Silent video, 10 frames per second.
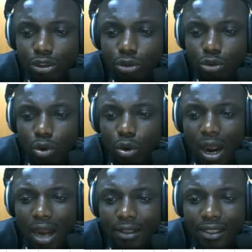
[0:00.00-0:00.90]
to go
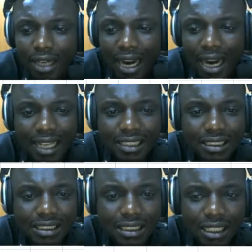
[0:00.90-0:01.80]
and re-highlight
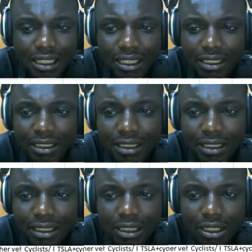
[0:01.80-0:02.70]
it again.
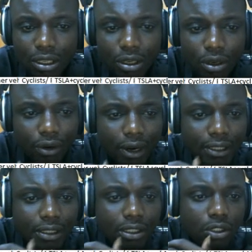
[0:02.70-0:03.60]
All right,
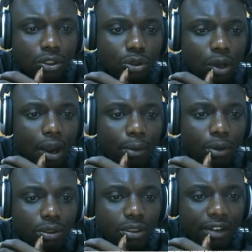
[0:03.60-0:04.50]
so I'm
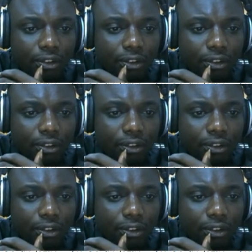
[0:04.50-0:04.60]
going to start